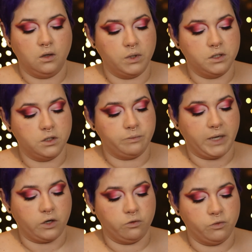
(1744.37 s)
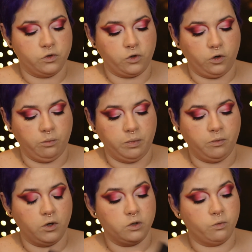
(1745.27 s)
the Winter
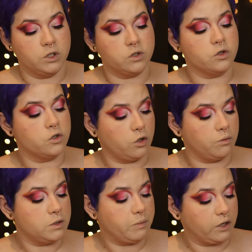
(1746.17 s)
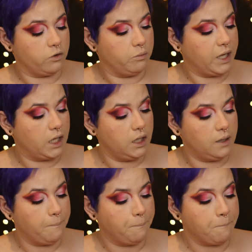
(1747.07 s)
Strobe Spectrum
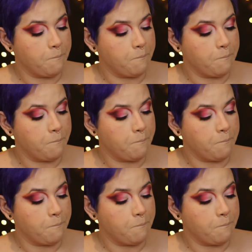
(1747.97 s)
palette,